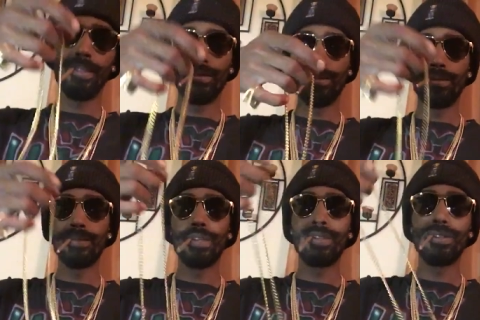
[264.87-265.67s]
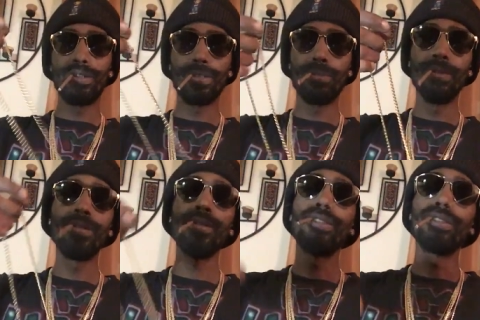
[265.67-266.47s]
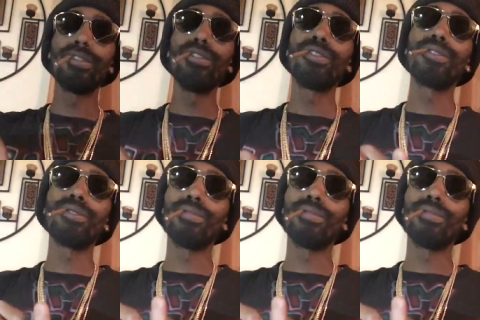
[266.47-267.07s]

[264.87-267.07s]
Let's do it better. A 26 inch,